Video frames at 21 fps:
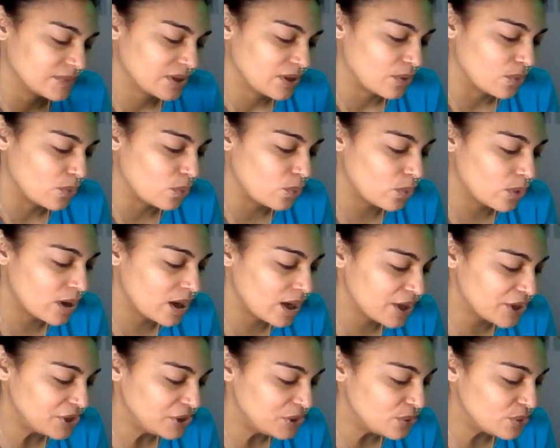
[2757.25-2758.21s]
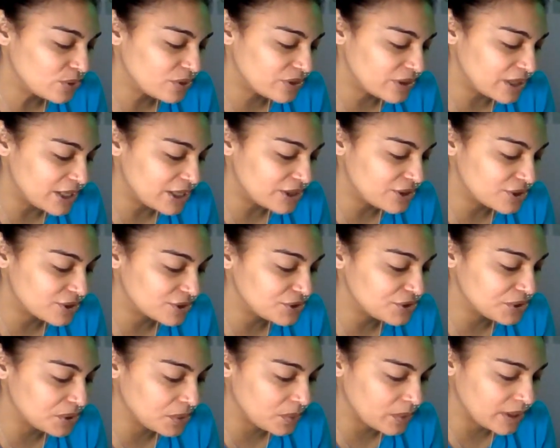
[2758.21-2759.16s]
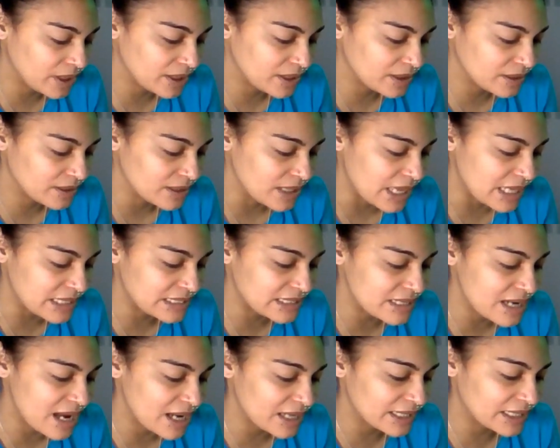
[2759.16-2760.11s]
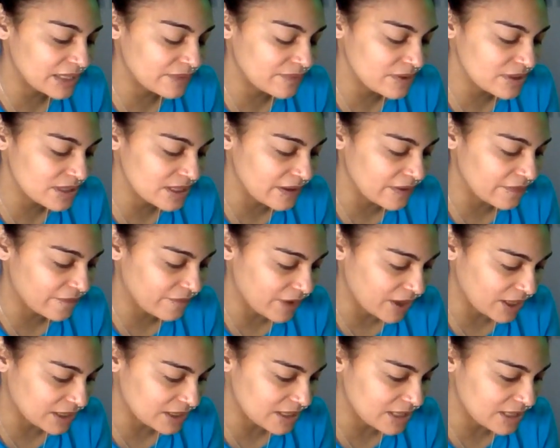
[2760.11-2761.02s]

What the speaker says: what you think you're doing, it's not given the effect